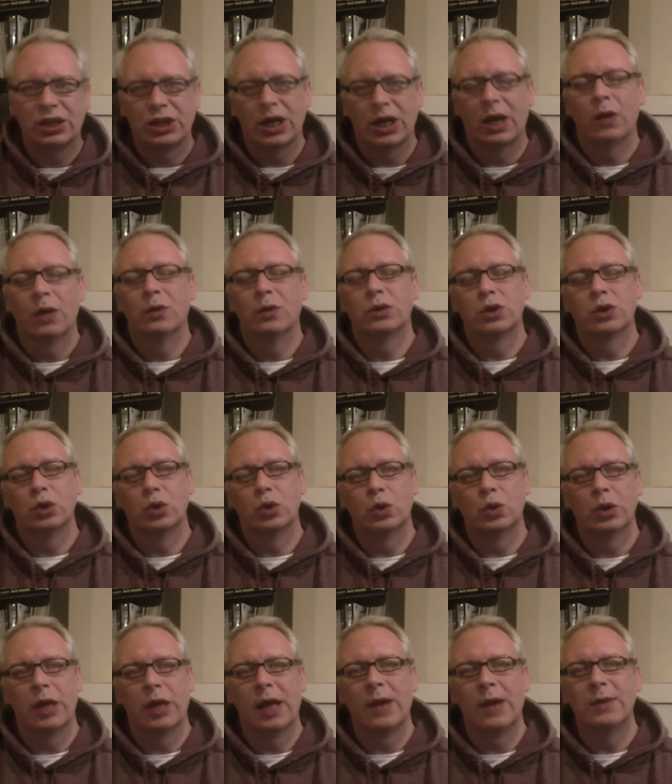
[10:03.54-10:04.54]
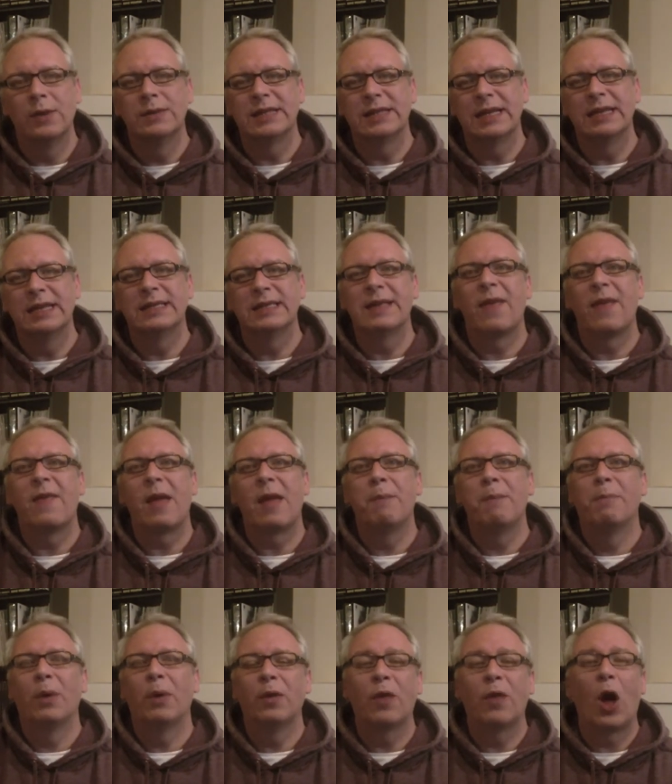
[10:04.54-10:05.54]
Jones and all those is that they
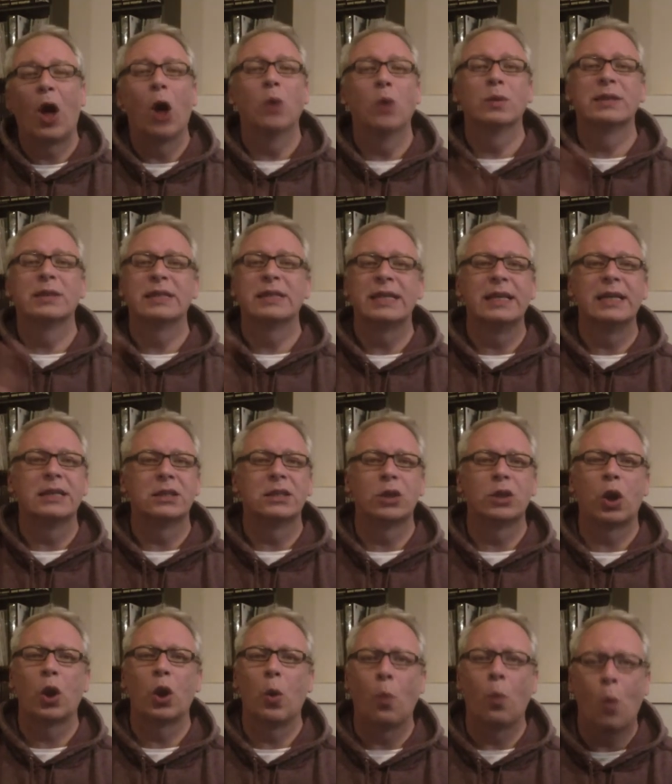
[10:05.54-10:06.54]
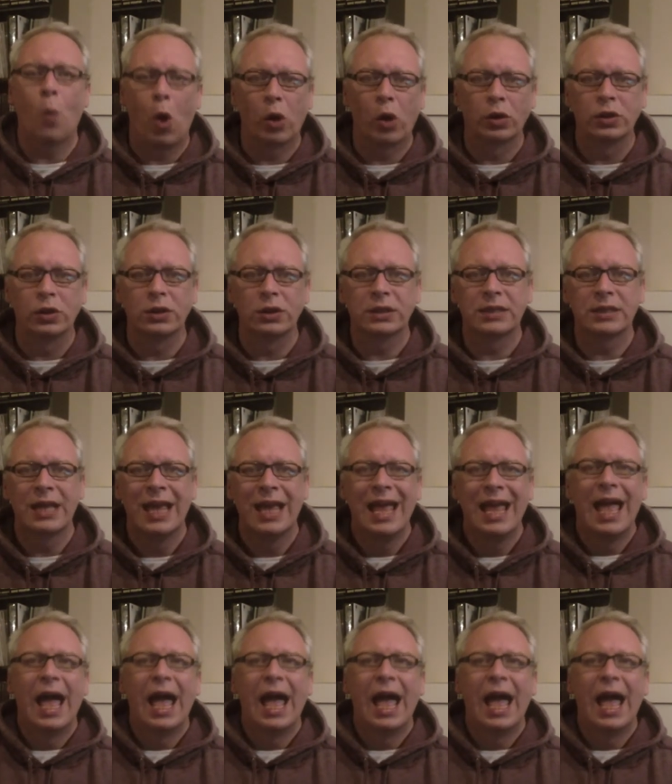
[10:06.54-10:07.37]
put the whole season on at once.